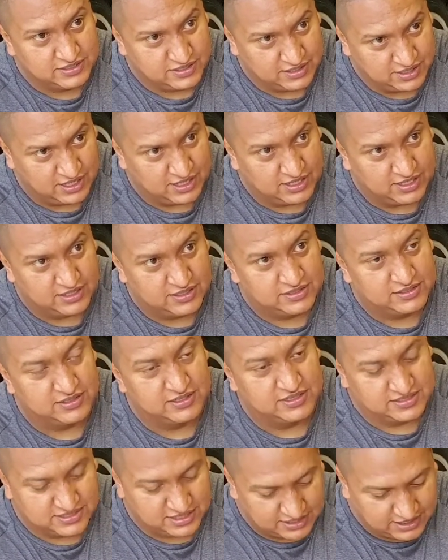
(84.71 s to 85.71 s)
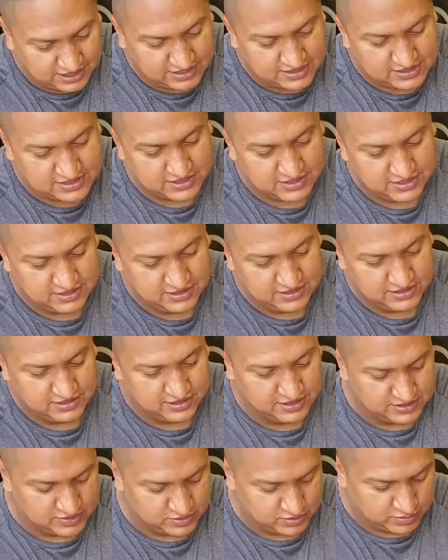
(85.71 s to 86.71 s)
Yeah, this is a disc.
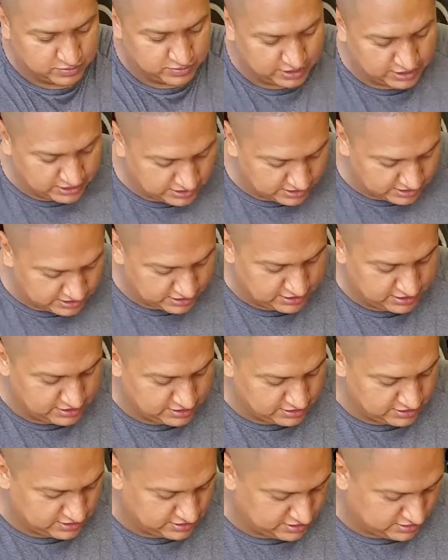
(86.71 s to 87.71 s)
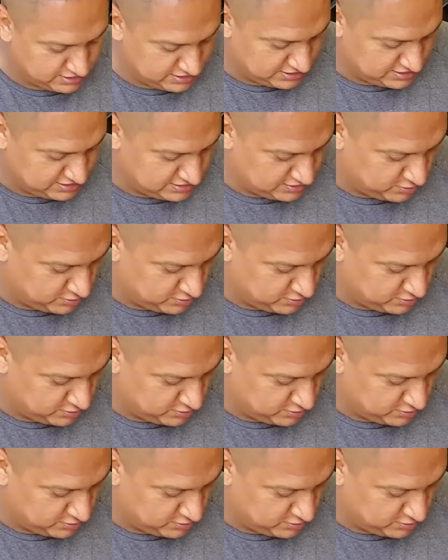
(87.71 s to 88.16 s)
This one right here is the